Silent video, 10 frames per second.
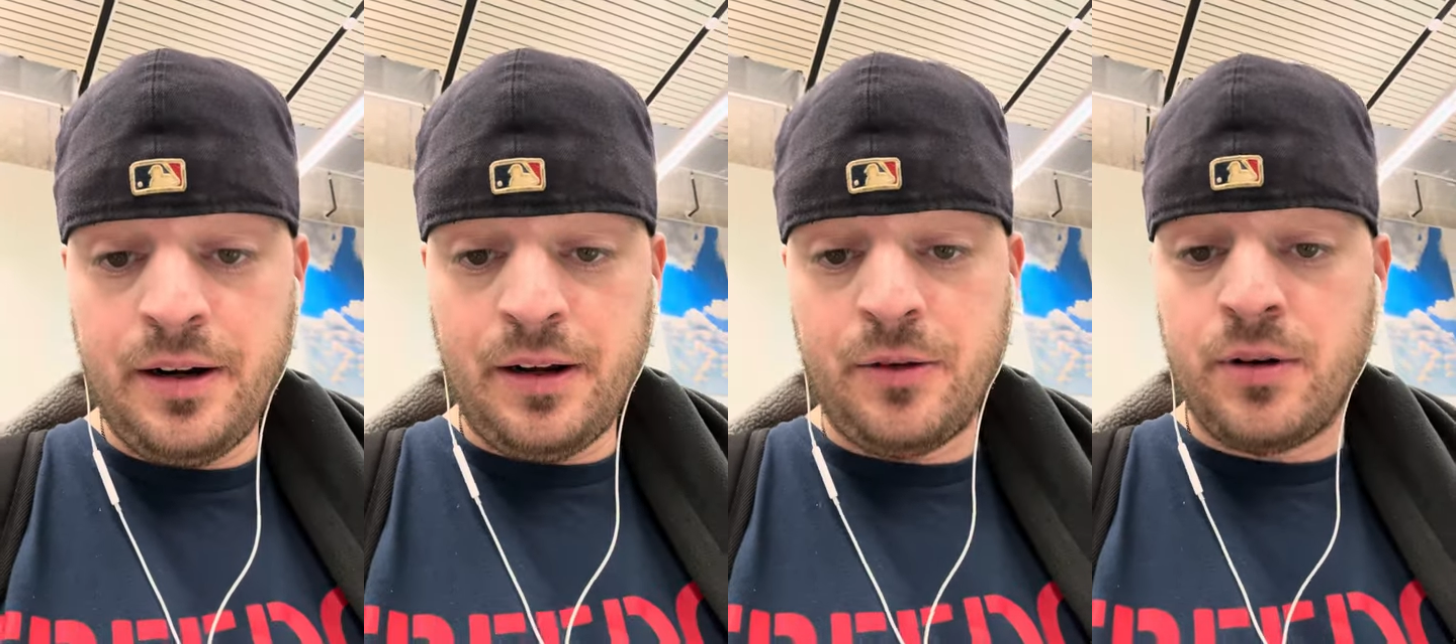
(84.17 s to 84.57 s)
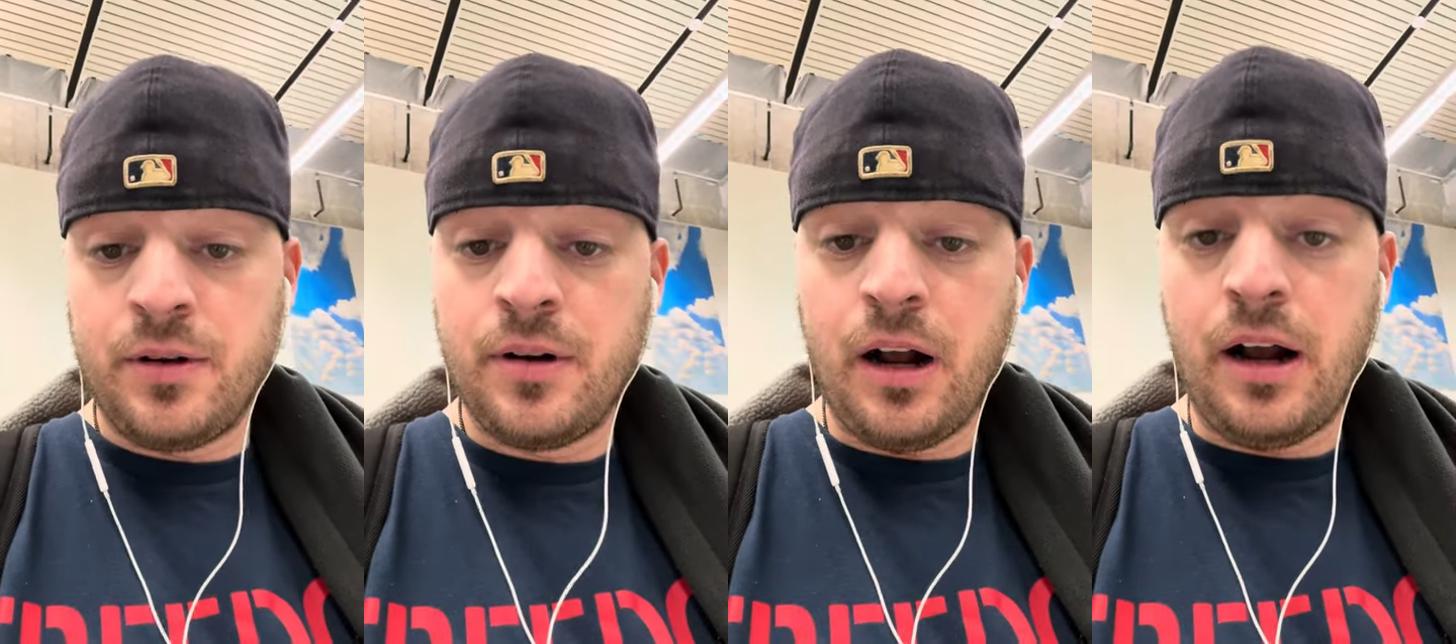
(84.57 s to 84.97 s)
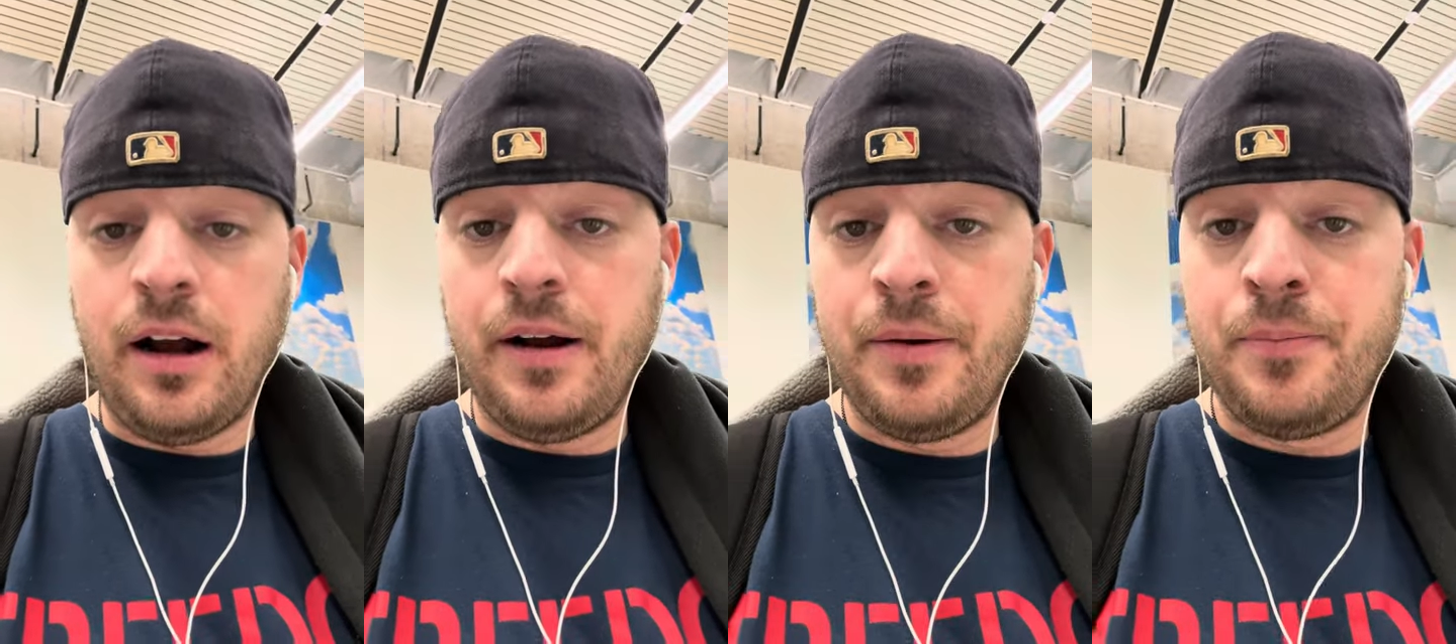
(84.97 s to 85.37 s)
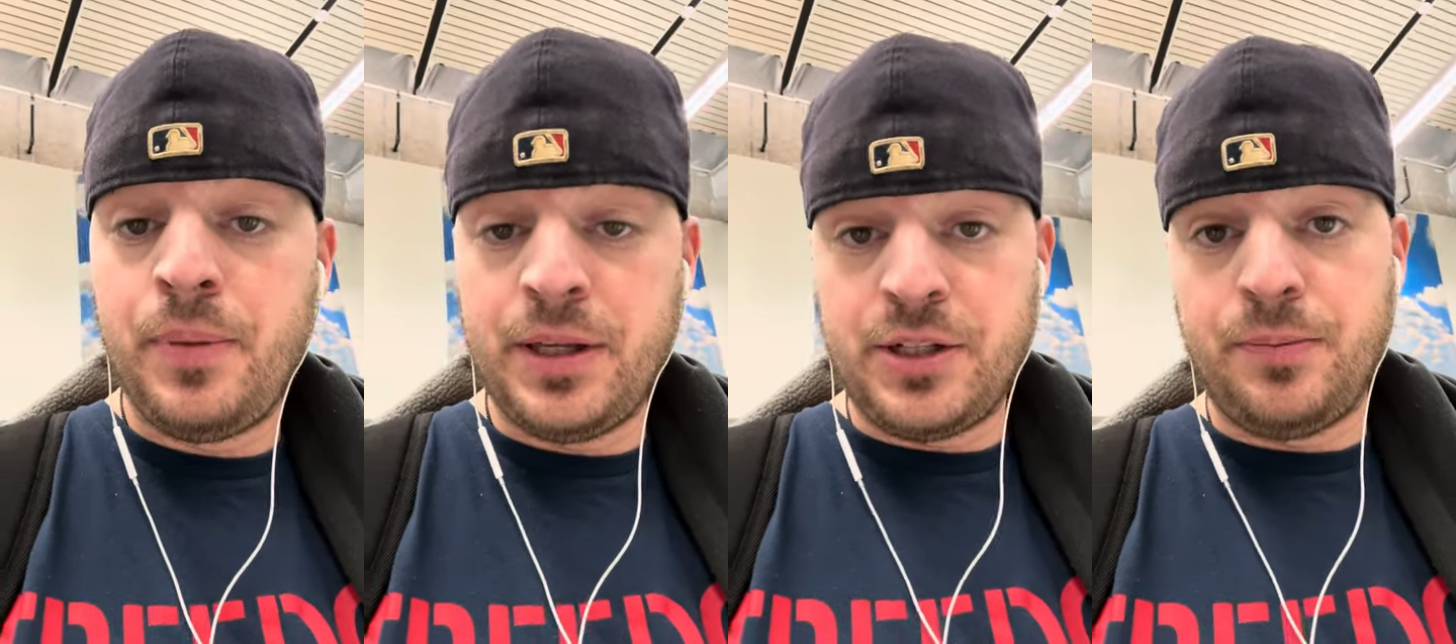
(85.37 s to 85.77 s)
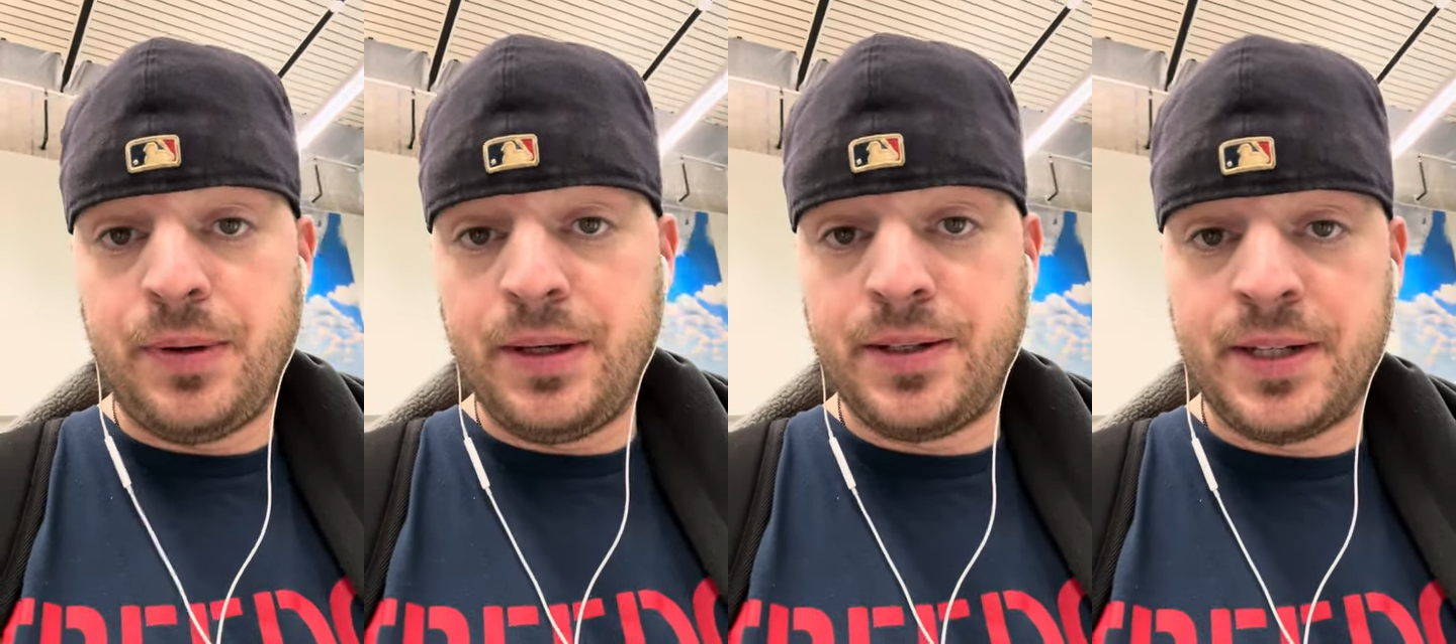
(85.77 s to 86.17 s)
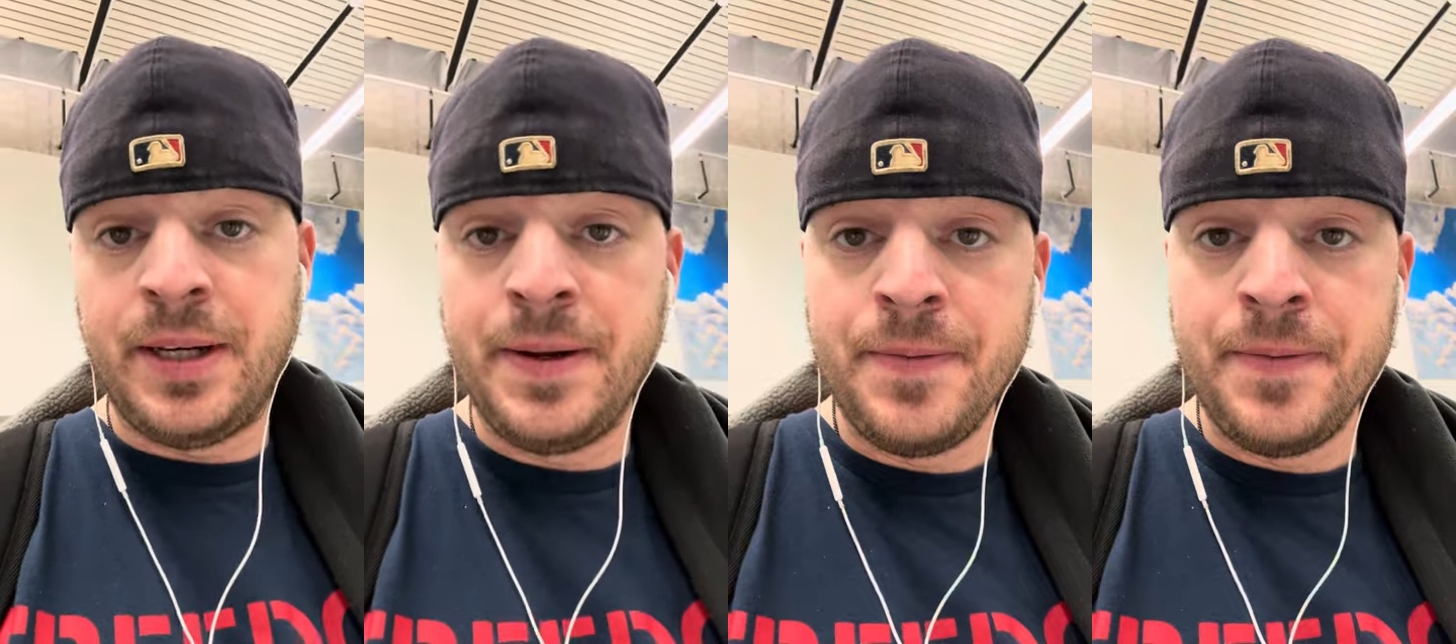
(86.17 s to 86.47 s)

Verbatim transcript: another uh, pitching piece